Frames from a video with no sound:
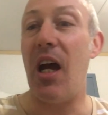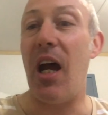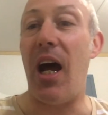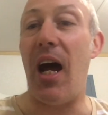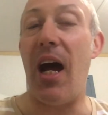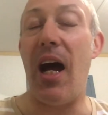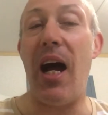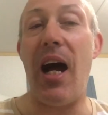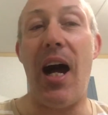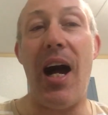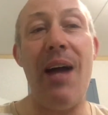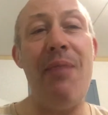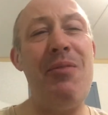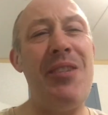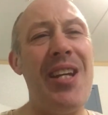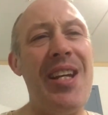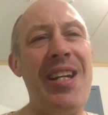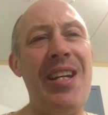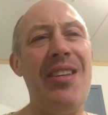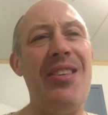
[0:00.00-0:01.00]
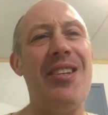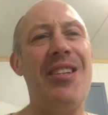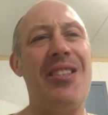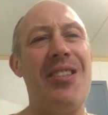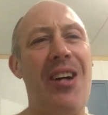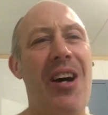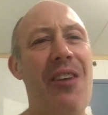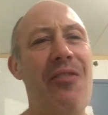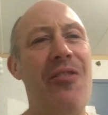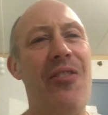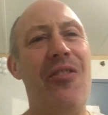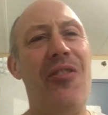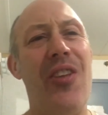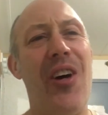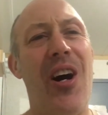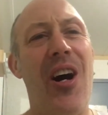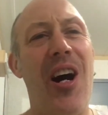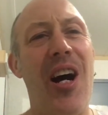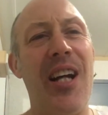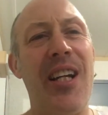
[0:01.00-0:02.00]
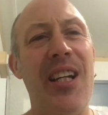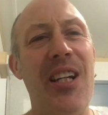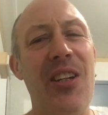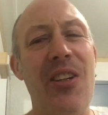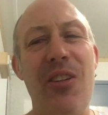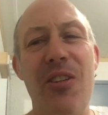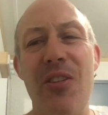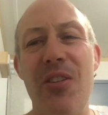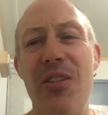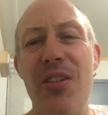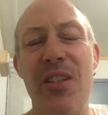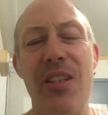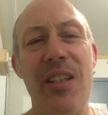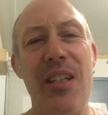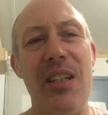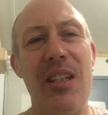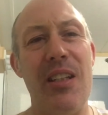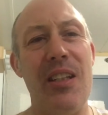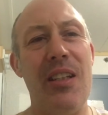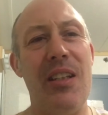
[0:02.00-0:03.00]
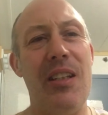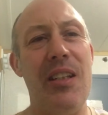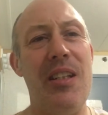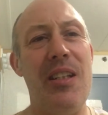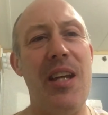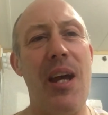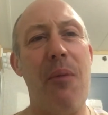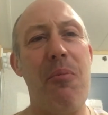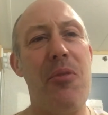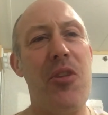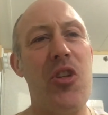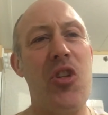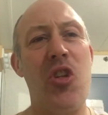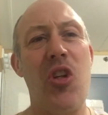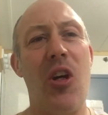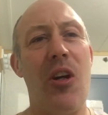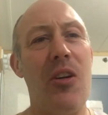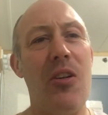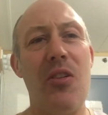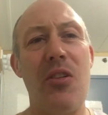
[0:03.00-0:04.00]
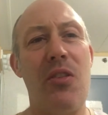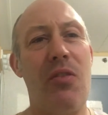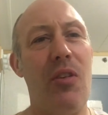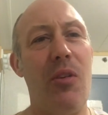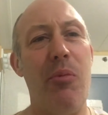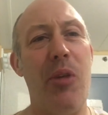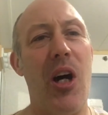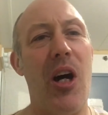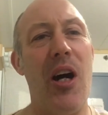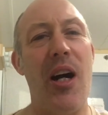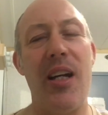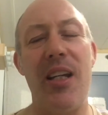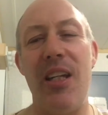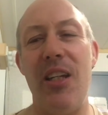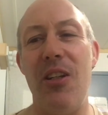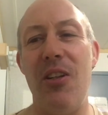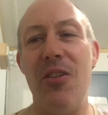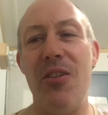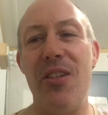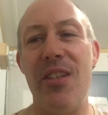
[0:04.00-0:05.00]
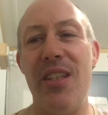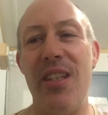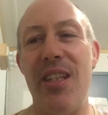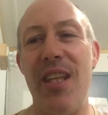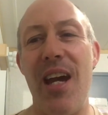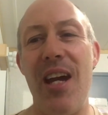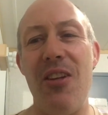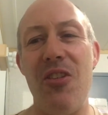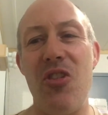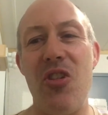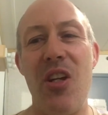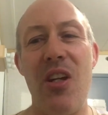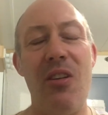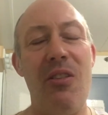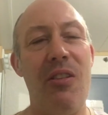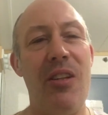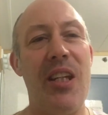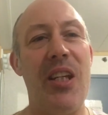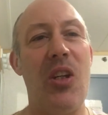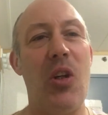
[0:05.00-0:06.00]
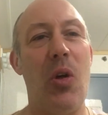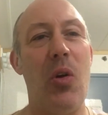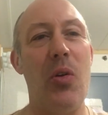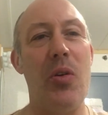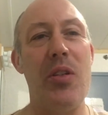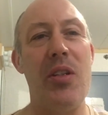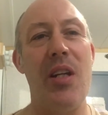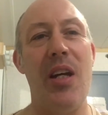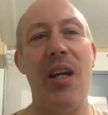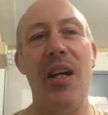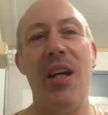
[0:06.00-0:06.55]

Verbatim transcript: Uh, I've taken this off of the hockey news, the, the depth charts from the hockey news. That generally goes,